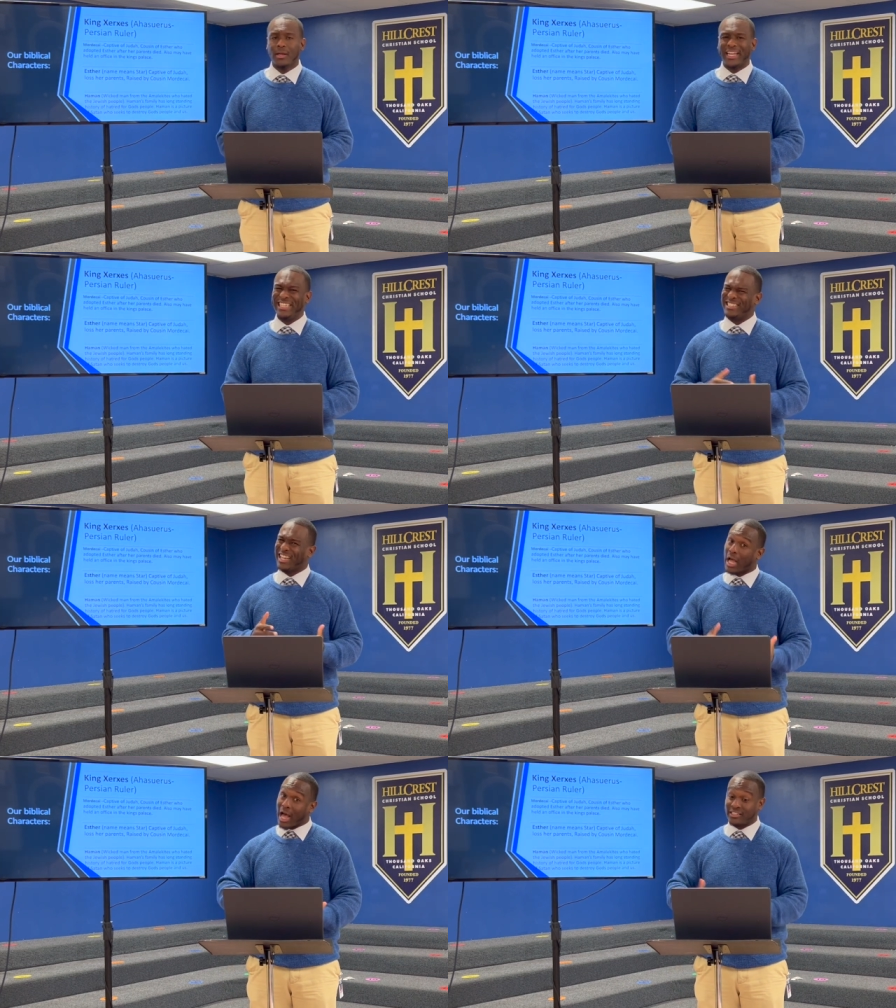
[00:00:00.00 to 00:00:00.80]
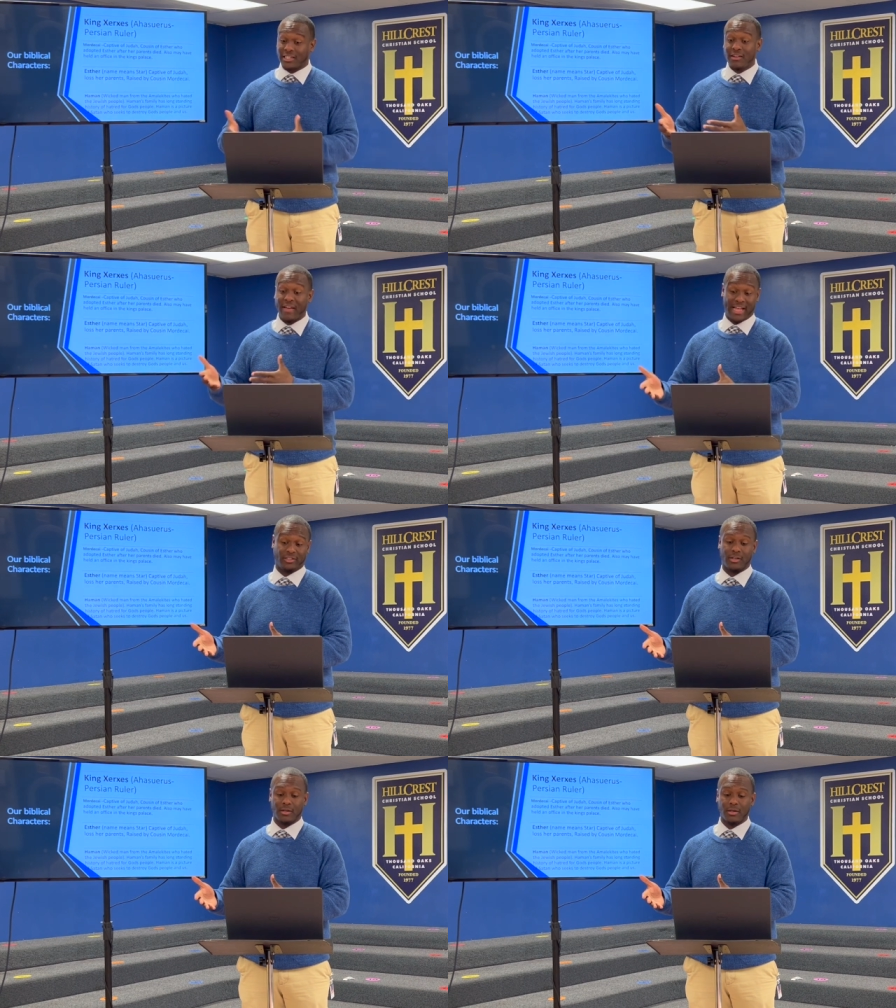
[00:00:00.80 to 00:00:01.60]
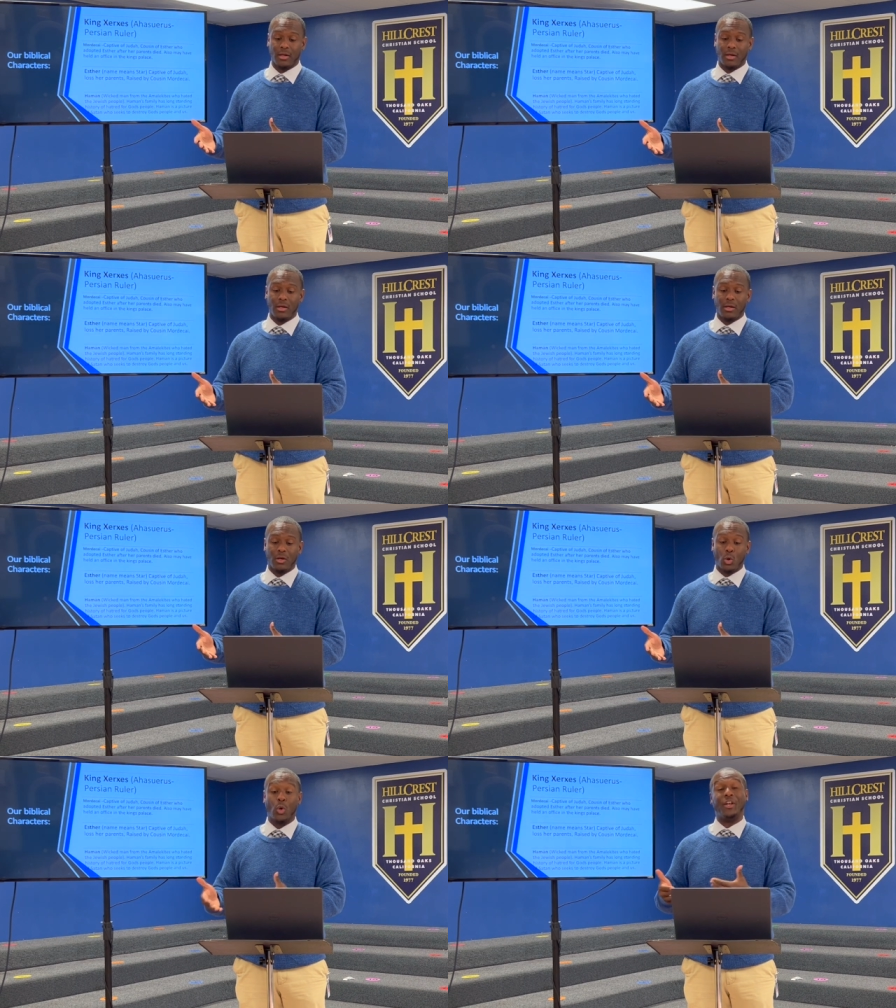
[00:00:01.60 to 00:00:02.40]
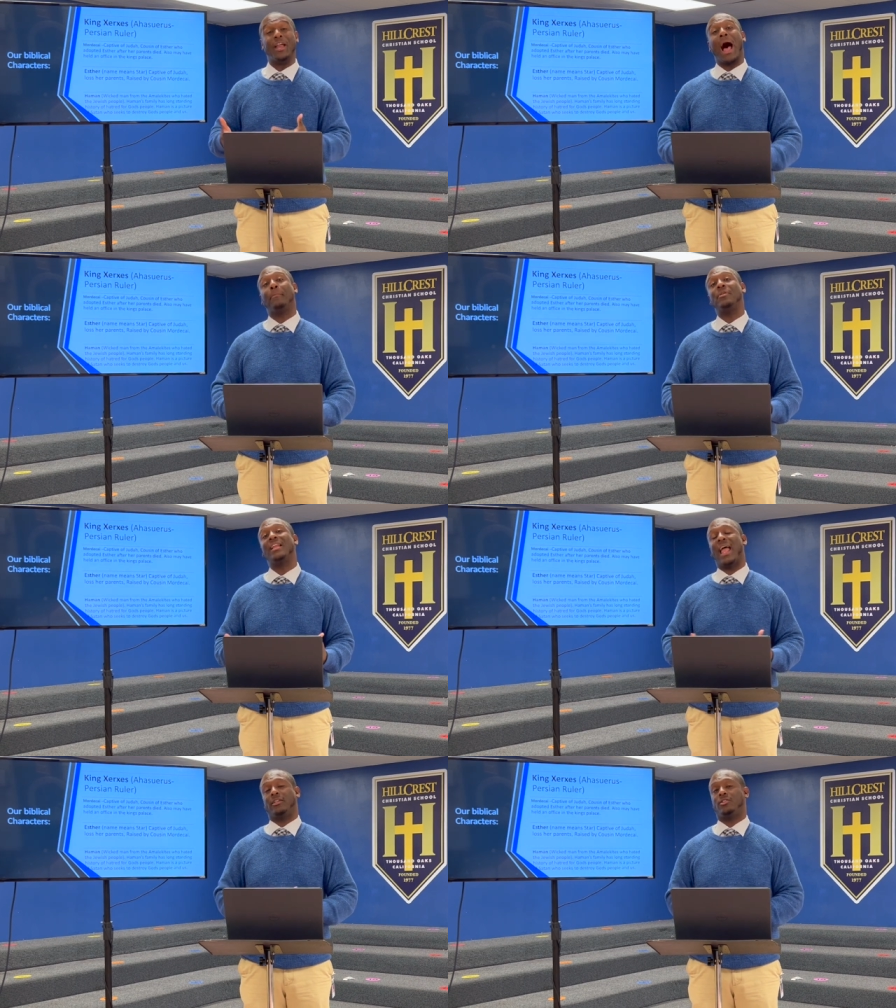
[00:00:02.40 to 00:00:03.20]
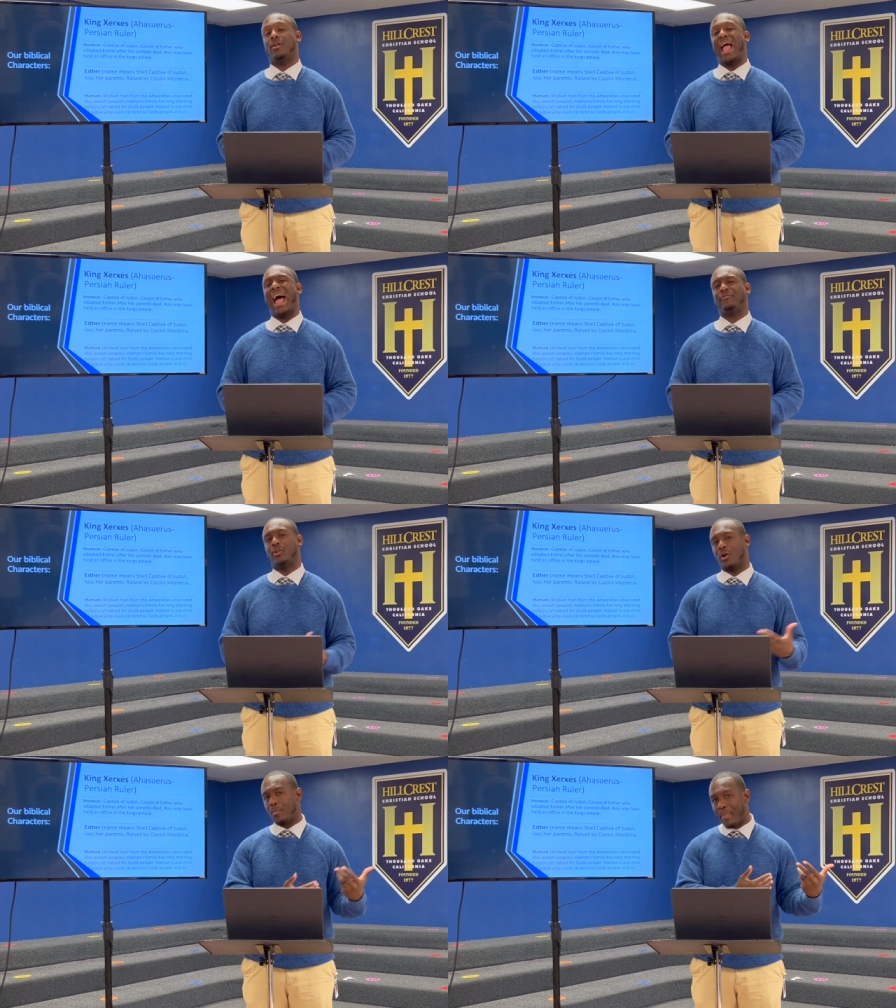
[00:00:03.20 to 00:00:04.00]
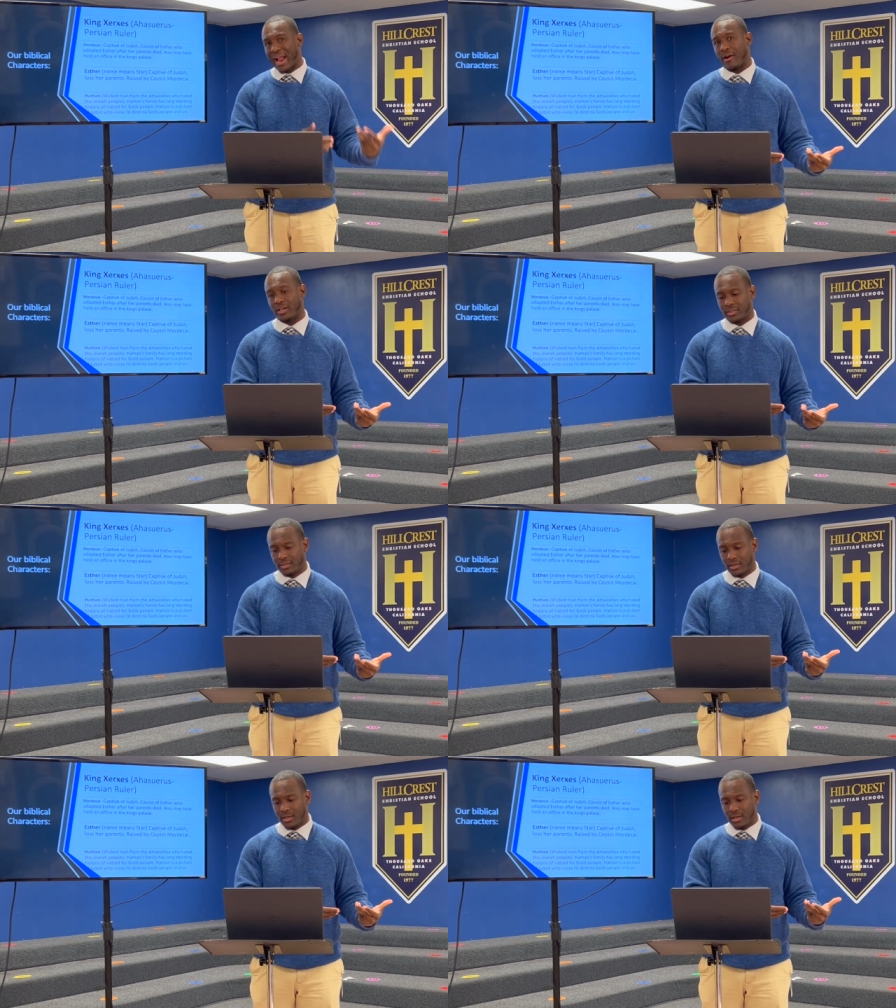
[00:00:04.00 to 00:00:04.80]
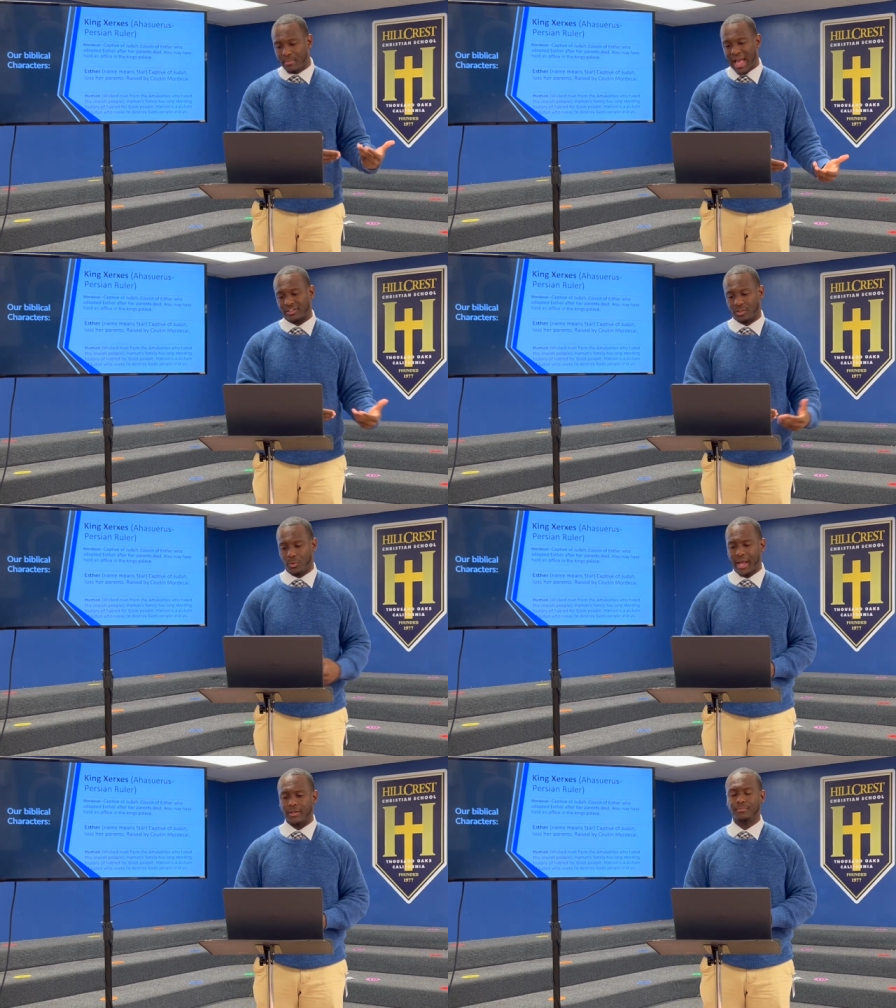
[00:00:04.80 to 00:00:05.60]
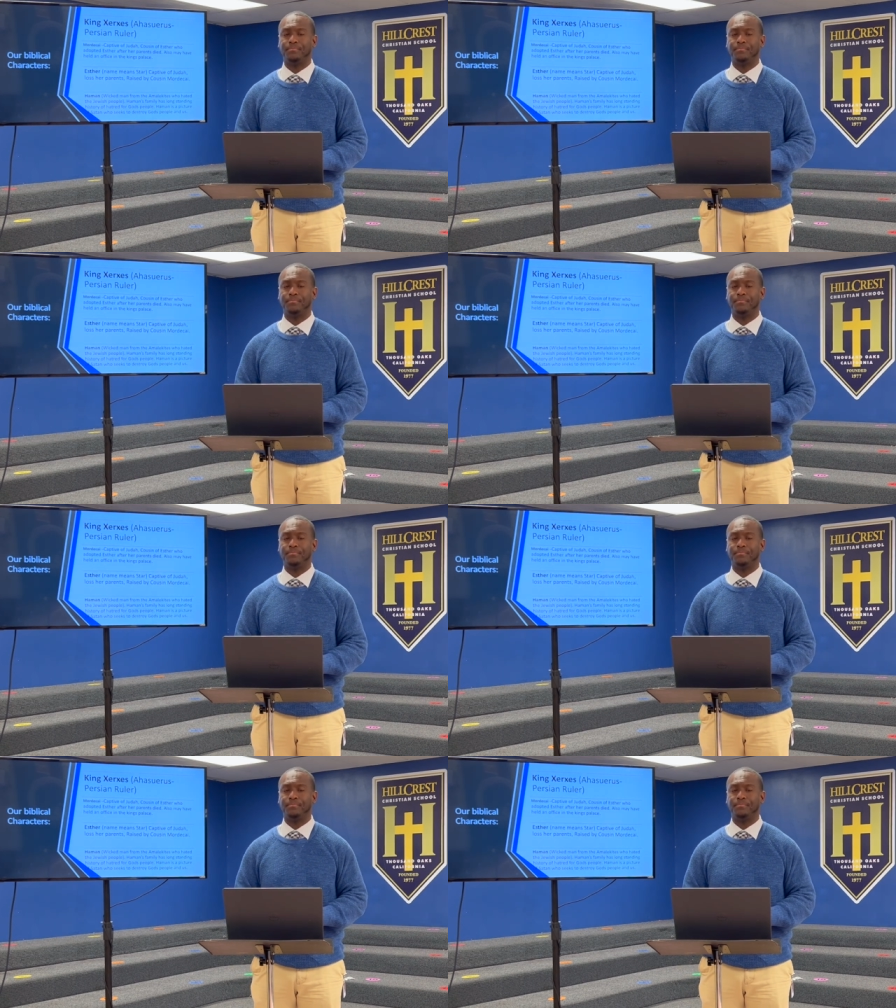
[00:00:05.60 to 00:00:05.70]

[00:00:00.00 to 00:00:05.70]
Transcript: He's the cousin of Esther who adopted Esther after her parents passed away.